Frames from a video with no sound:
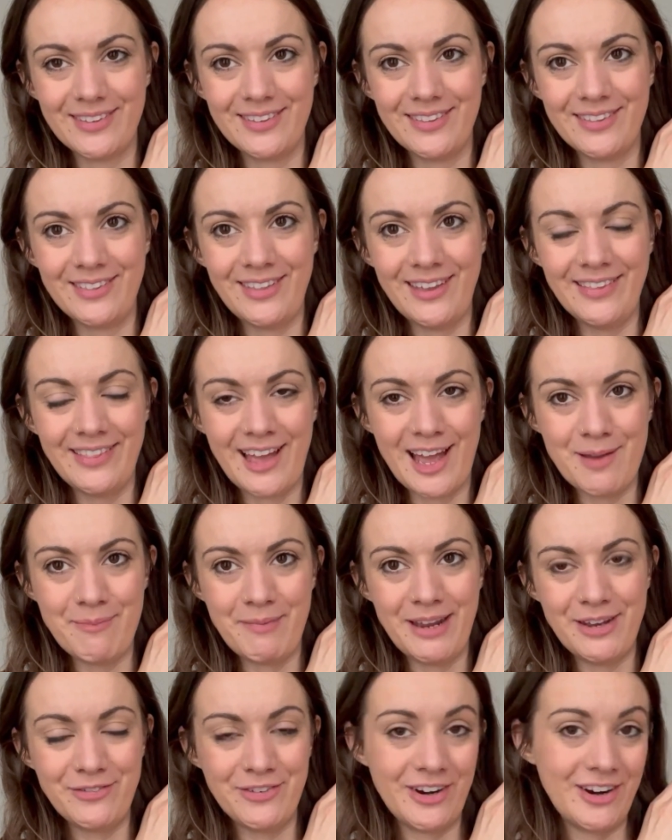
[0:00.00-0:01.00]
thing that I
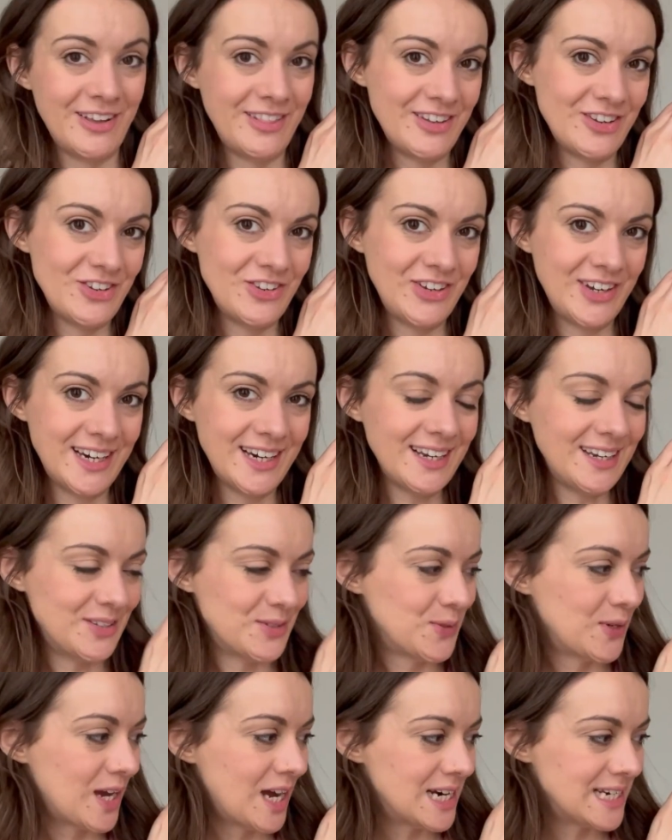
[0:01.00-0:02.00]
made for her this year,
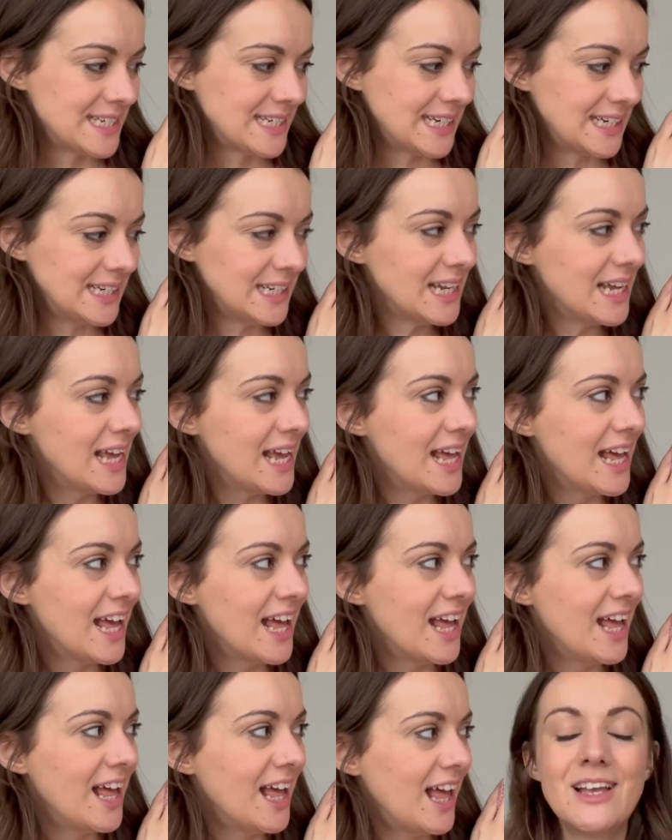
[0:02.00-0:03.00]
little cardigan.
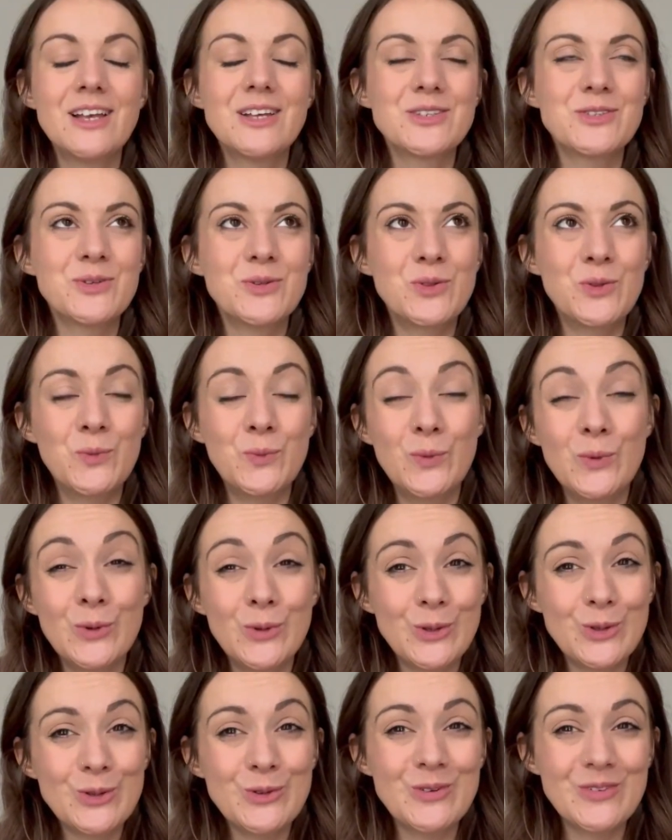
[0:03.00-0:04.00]
So the
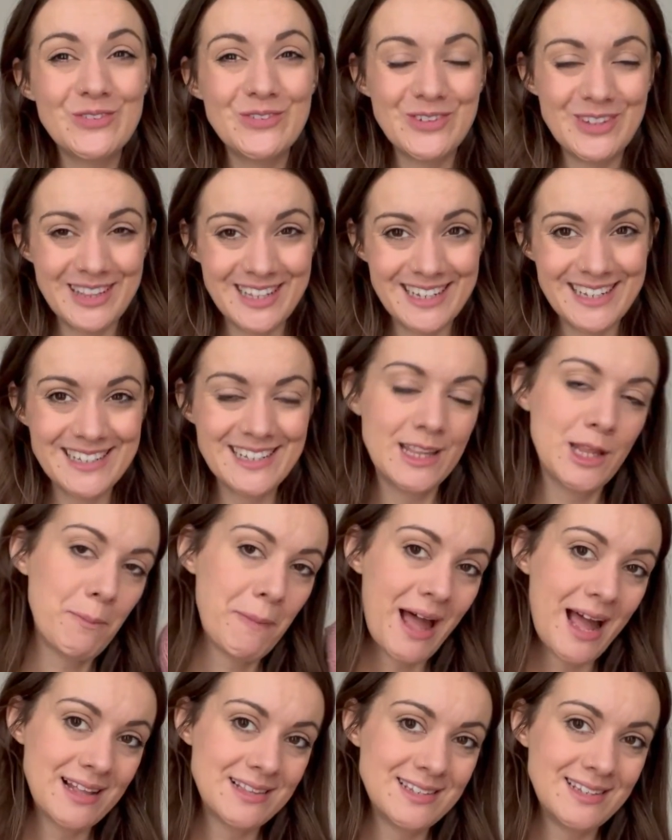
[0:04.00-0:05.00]
wool for this and the
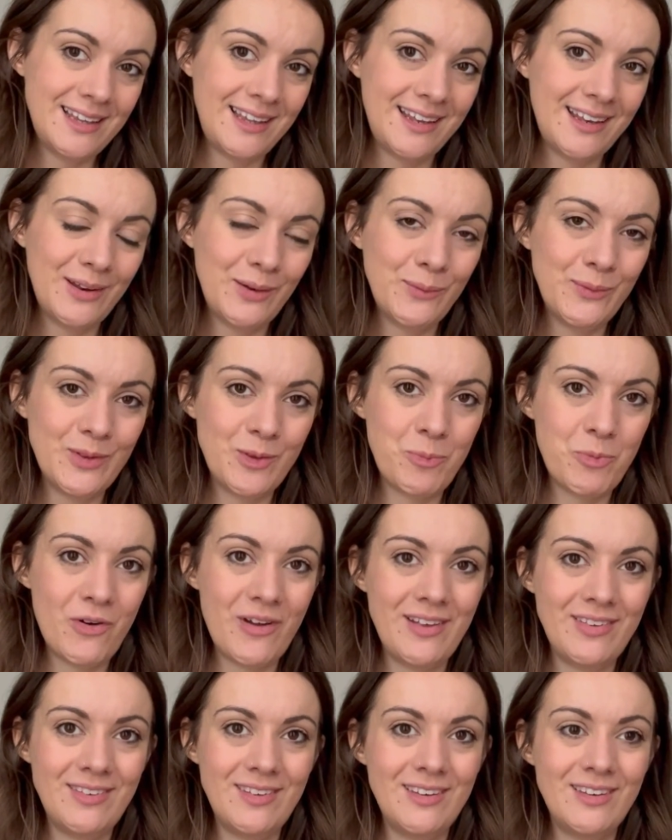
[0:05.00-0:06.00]
pattern was
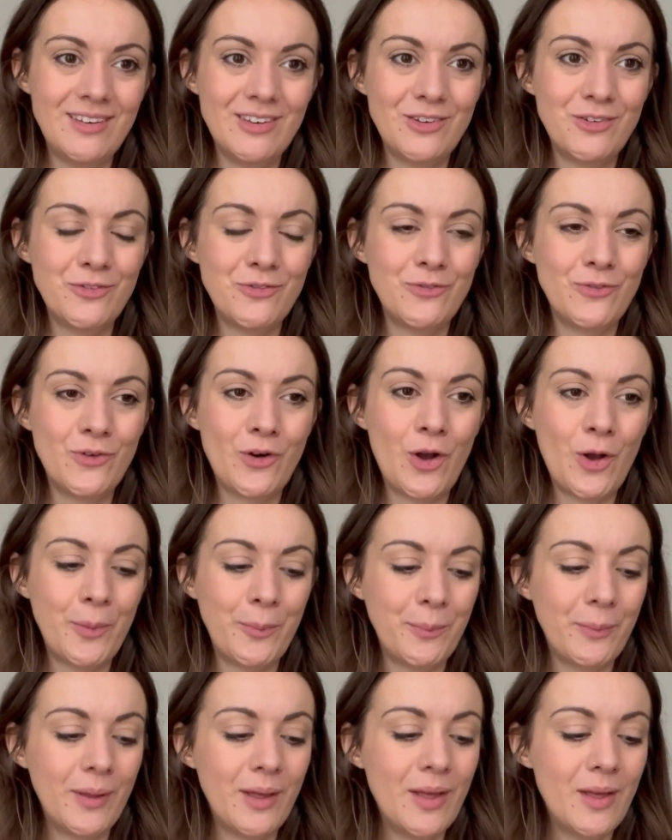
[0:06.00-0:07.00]
present
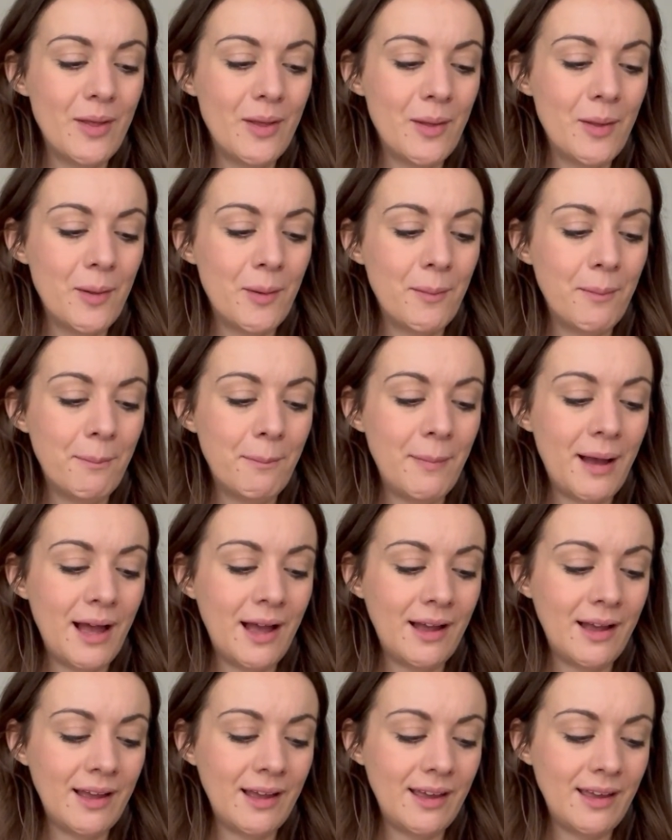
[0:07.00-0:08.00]
from
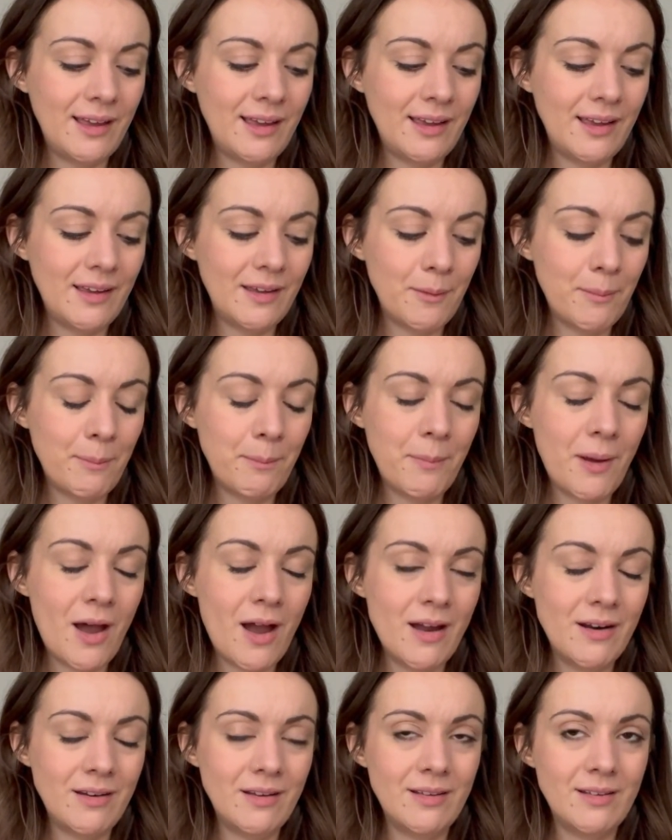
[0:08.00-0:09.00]
my
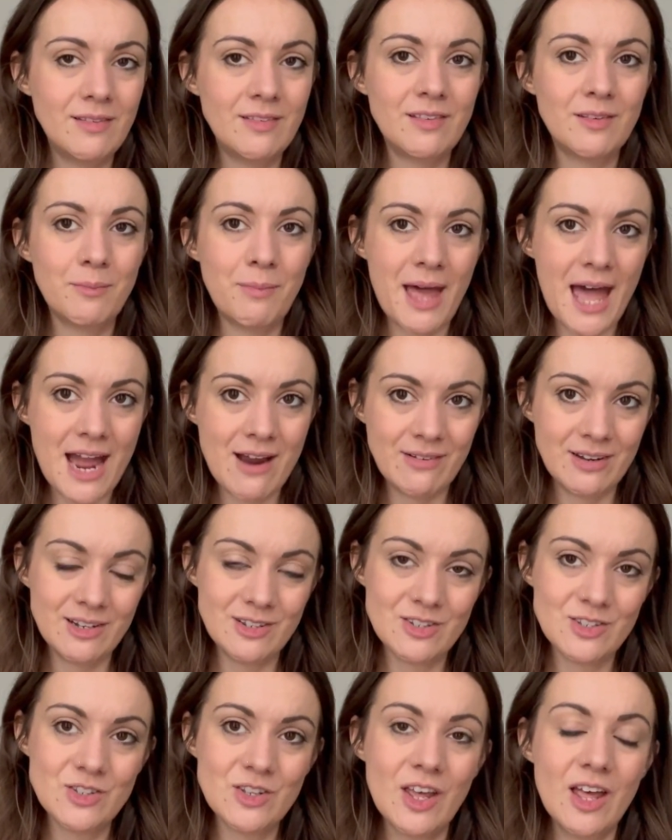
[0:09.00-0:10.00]
partner's
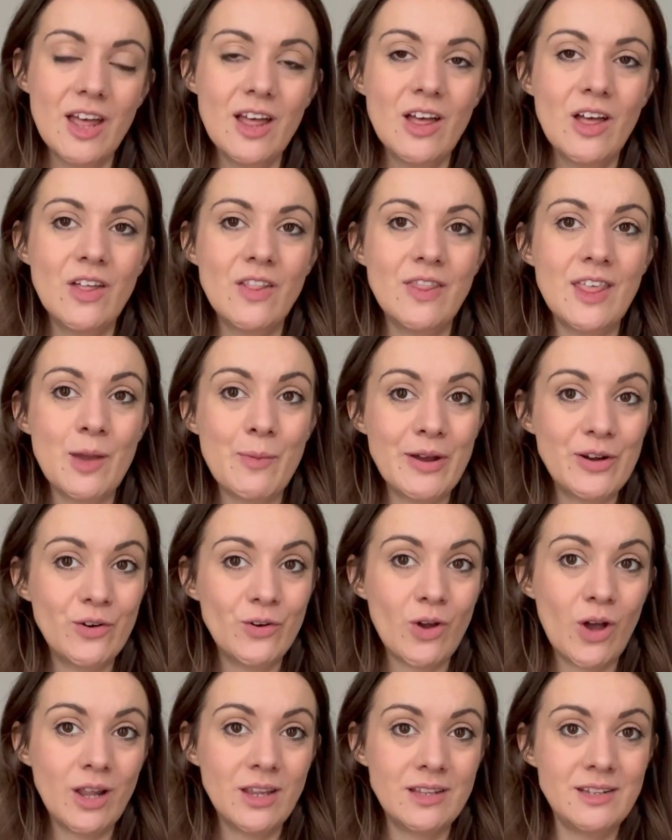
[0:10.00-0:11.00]
parents. They went on
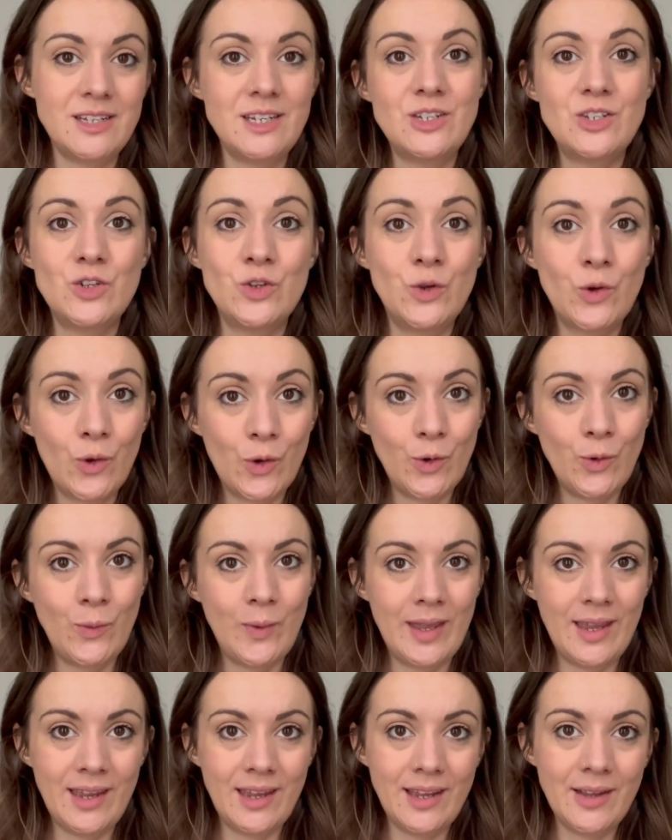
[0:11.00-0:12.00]
holiday to
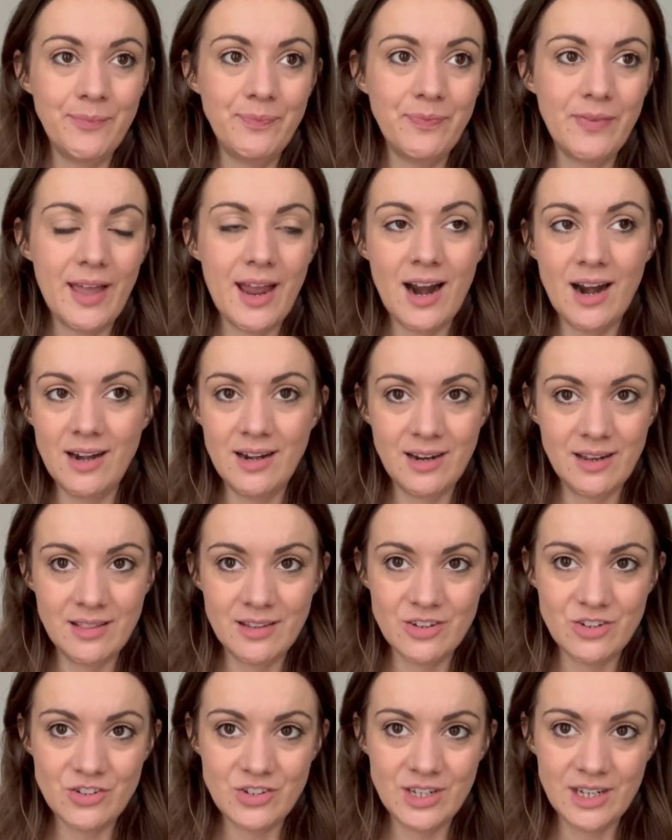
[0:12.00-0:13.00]
Norway earlier
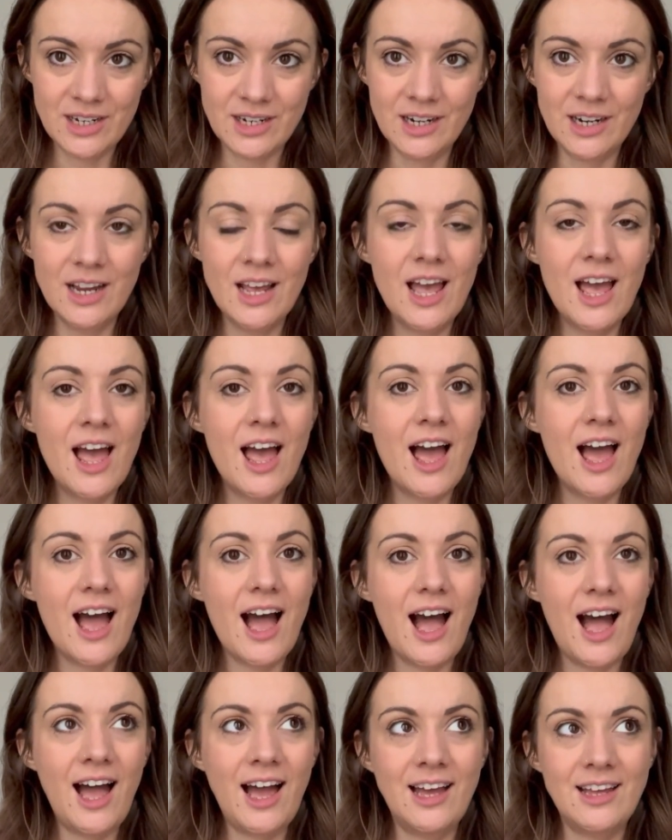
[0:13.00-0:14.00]
this year,
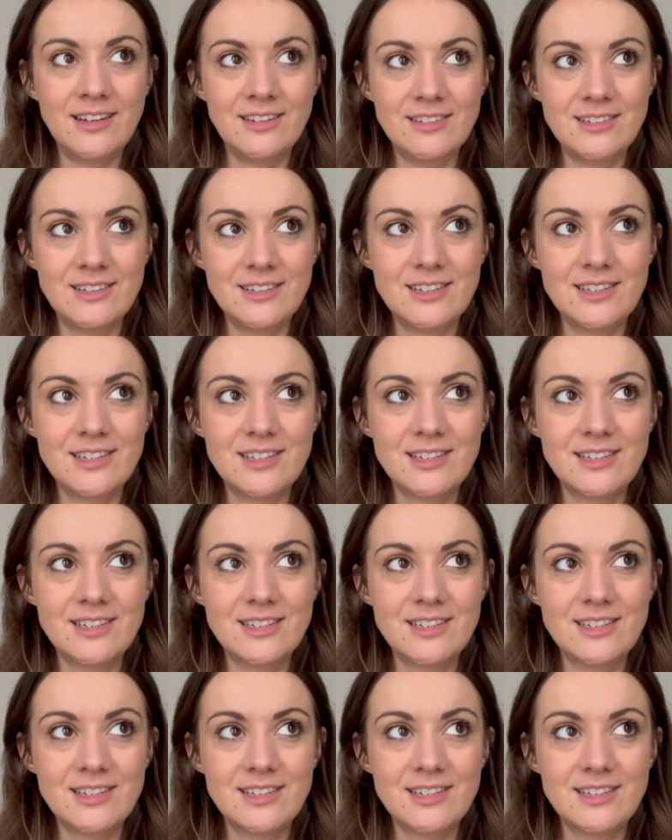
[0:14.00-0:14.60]
and